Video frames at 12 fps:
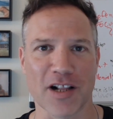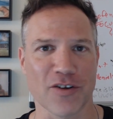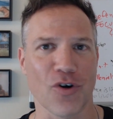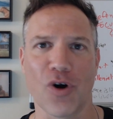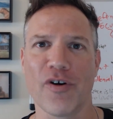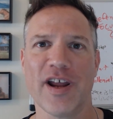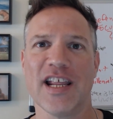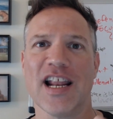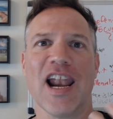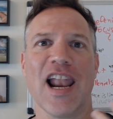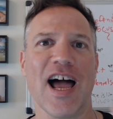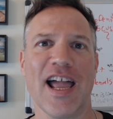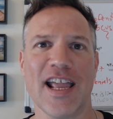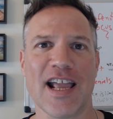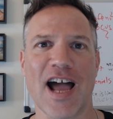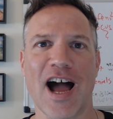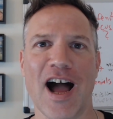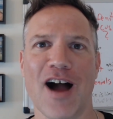You already like
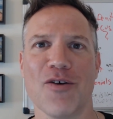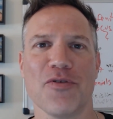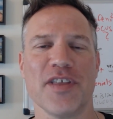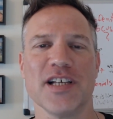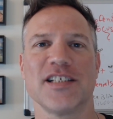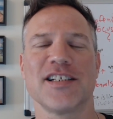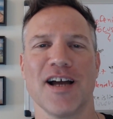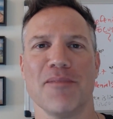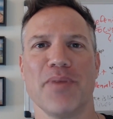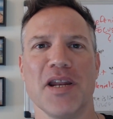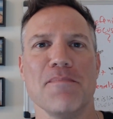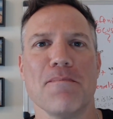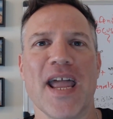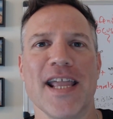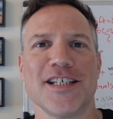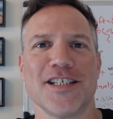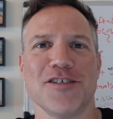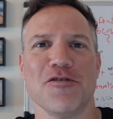how this company
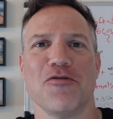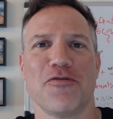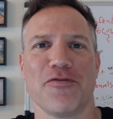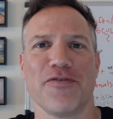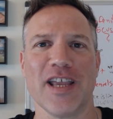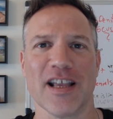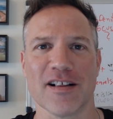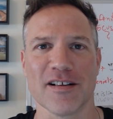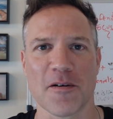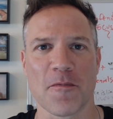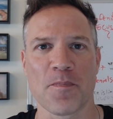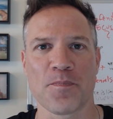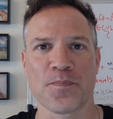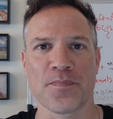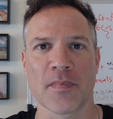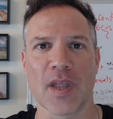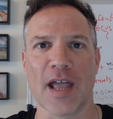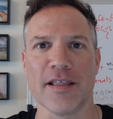makes you feel.
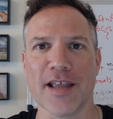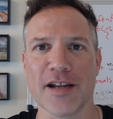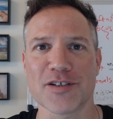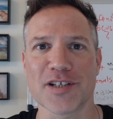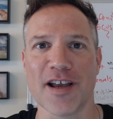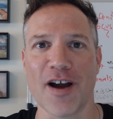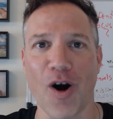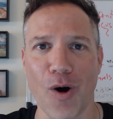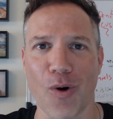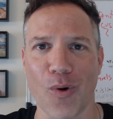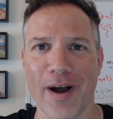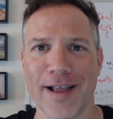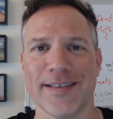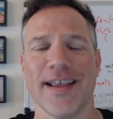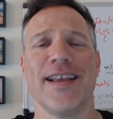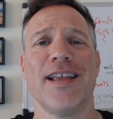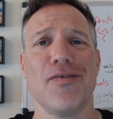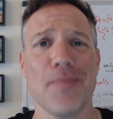And then you say, oh, and
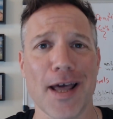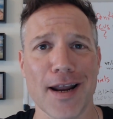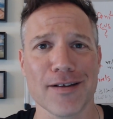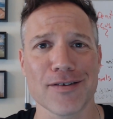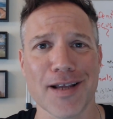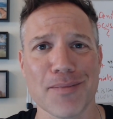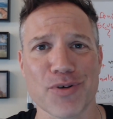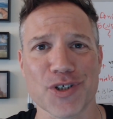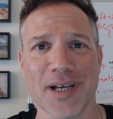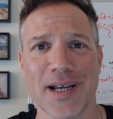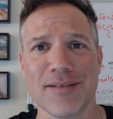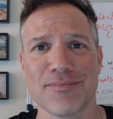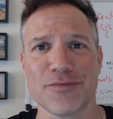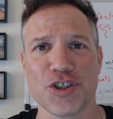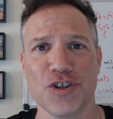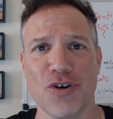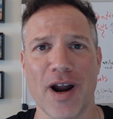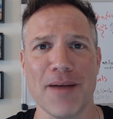they give me another 10%?
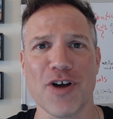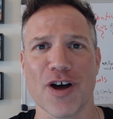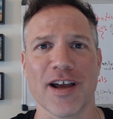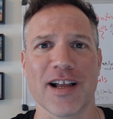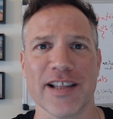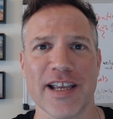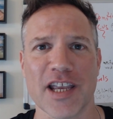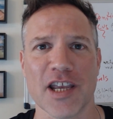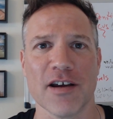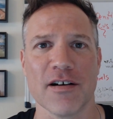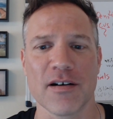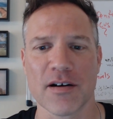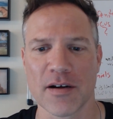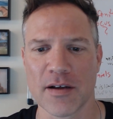Sure, I'm gonna click here.